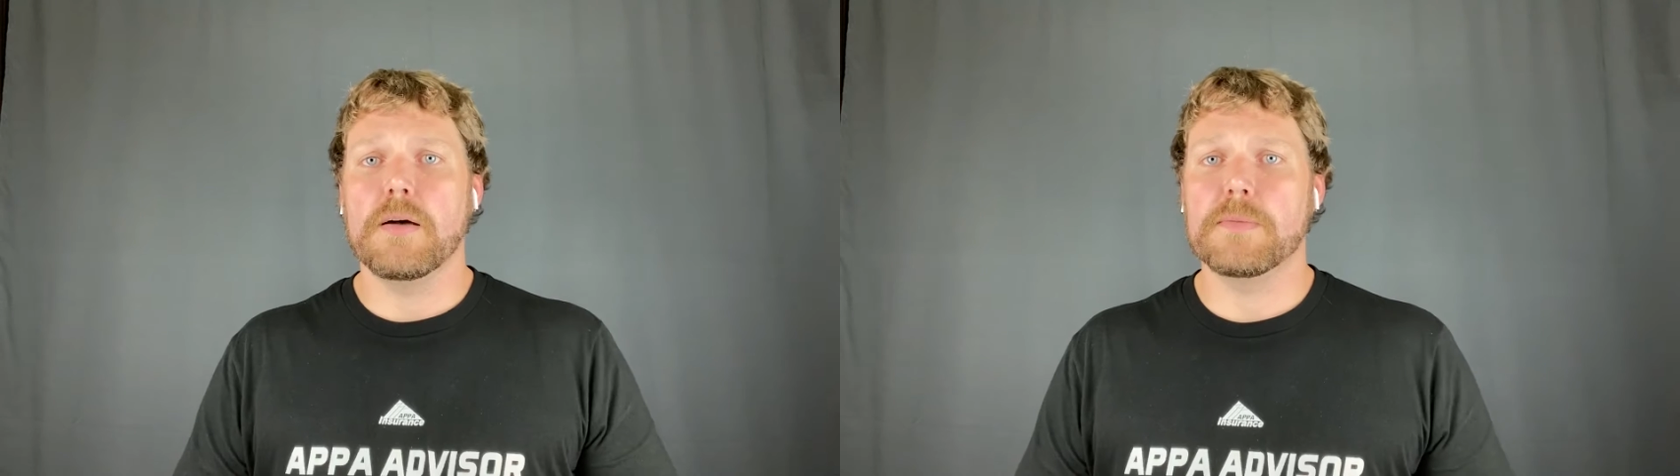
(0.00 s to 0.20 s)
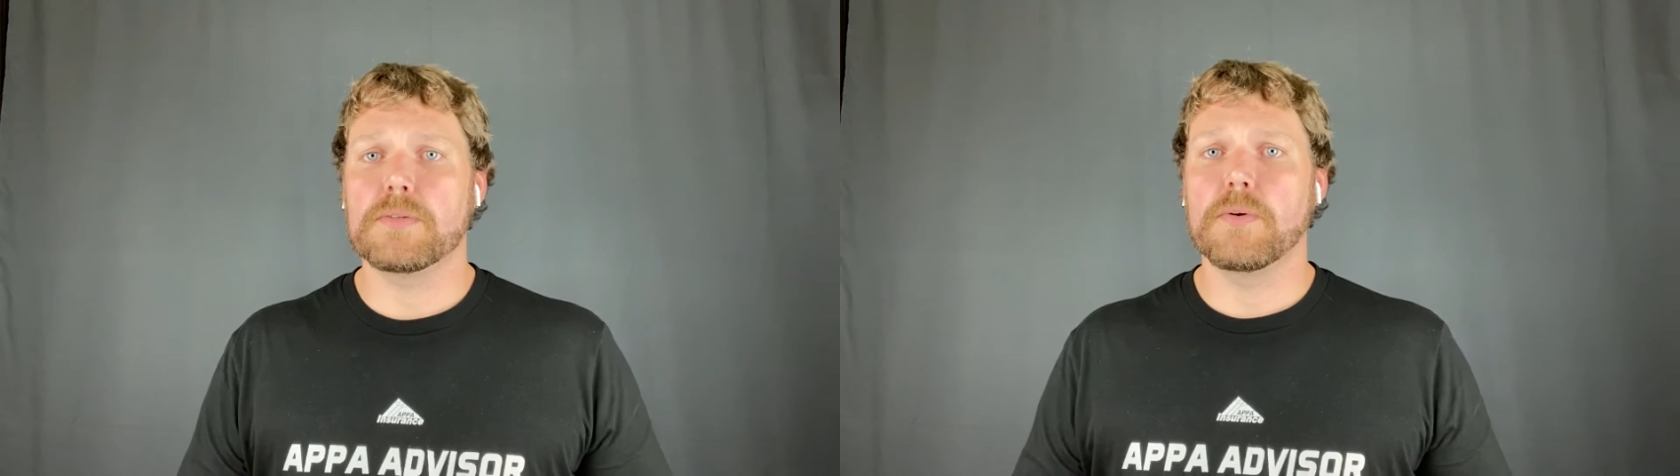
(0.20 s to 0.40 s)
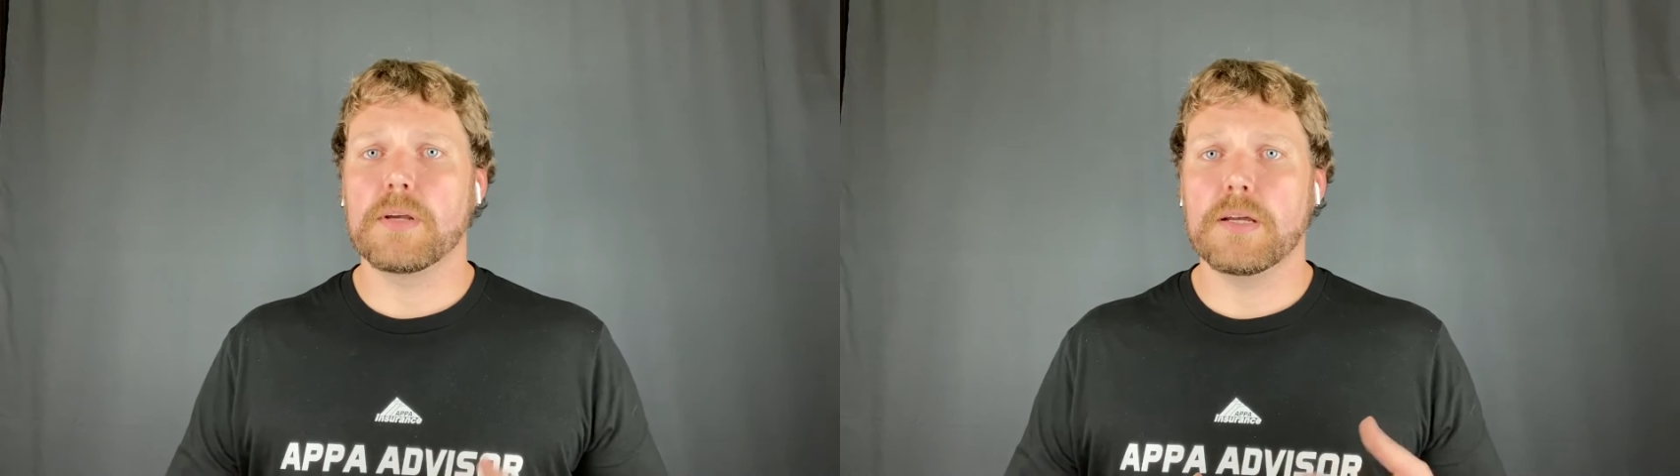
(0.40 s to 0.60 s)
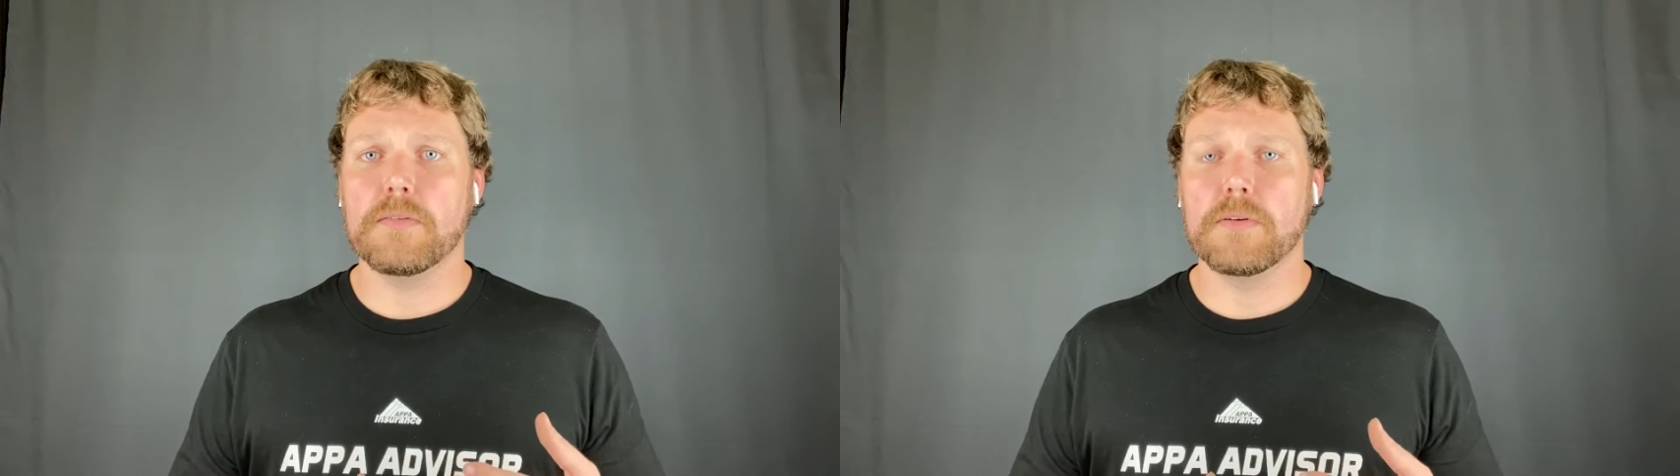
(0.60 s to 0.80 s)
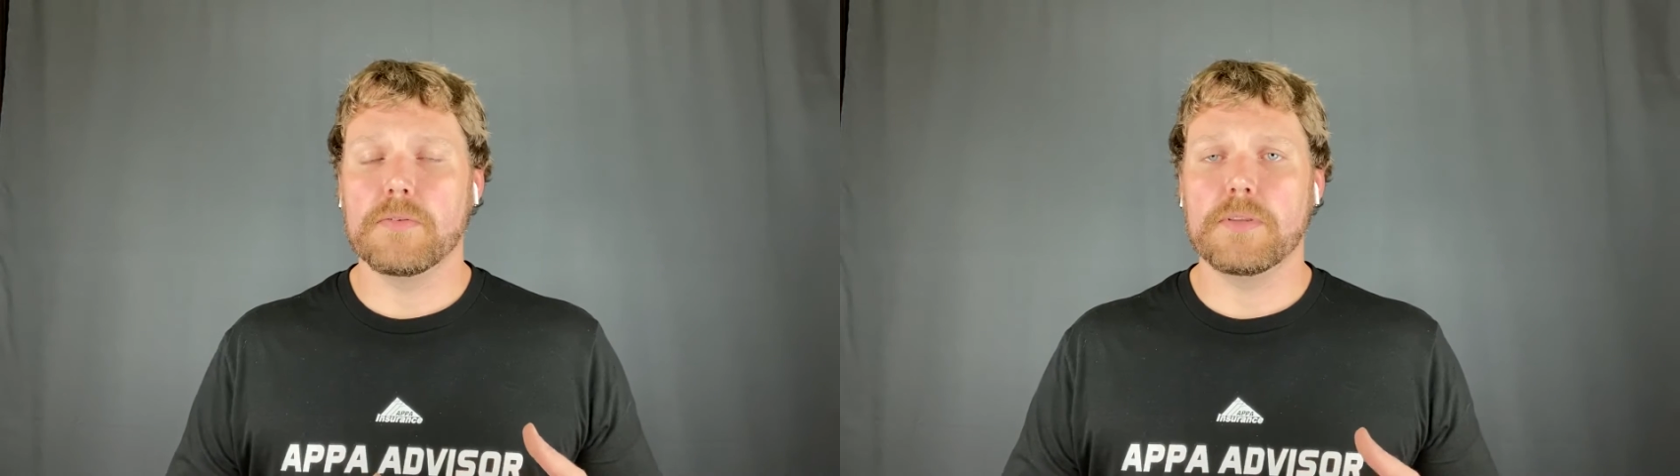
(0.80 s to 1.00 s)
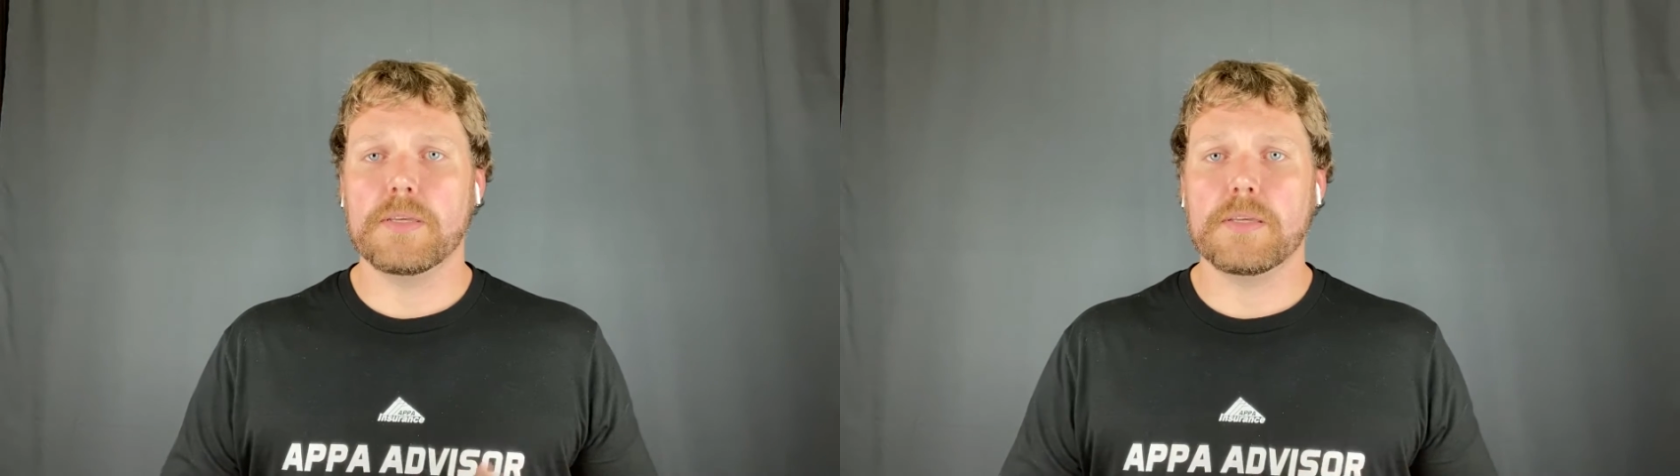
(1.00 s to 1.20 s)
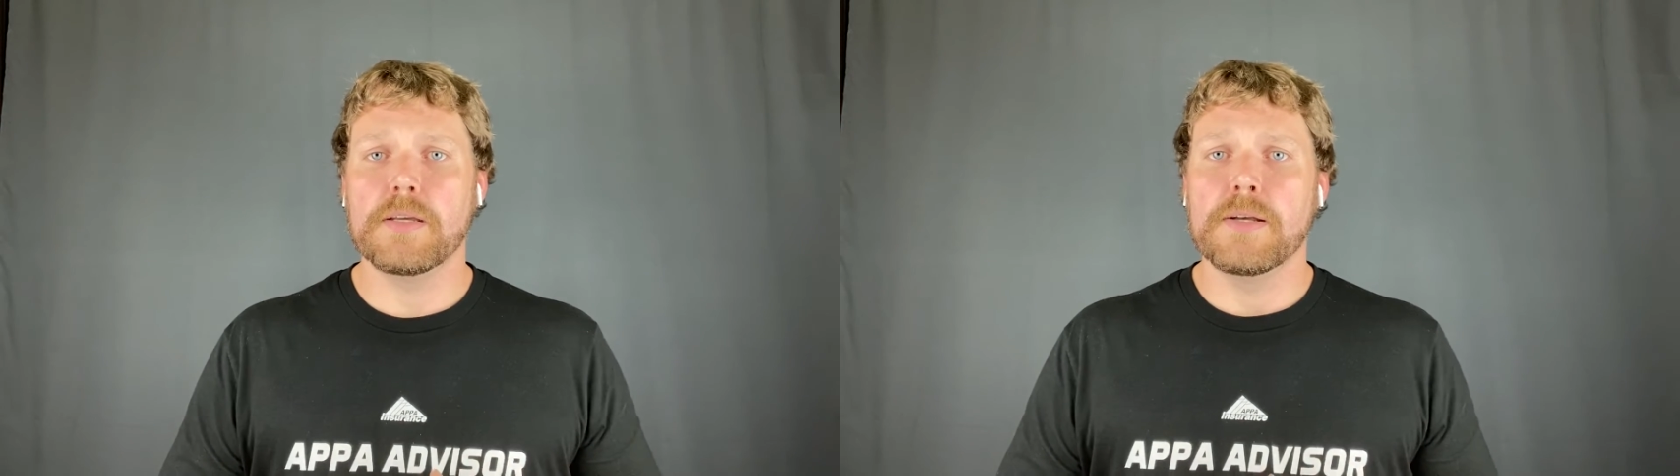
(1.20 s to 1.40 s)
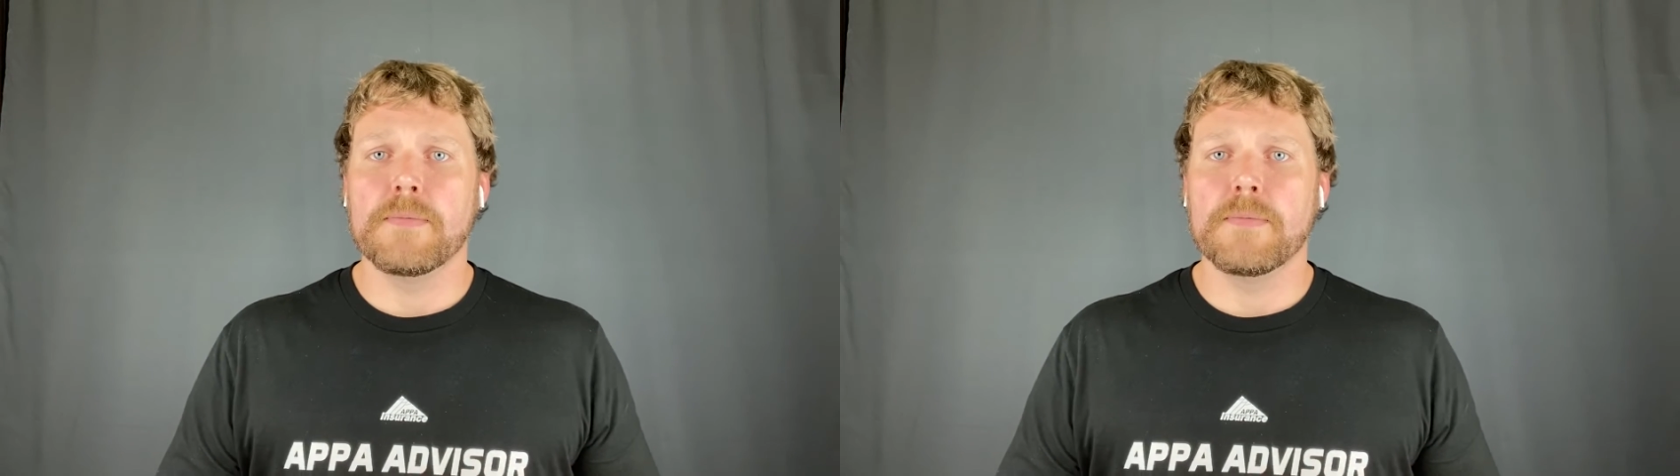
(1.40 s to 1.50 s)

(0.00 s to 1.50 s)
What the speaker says: It's going to cover the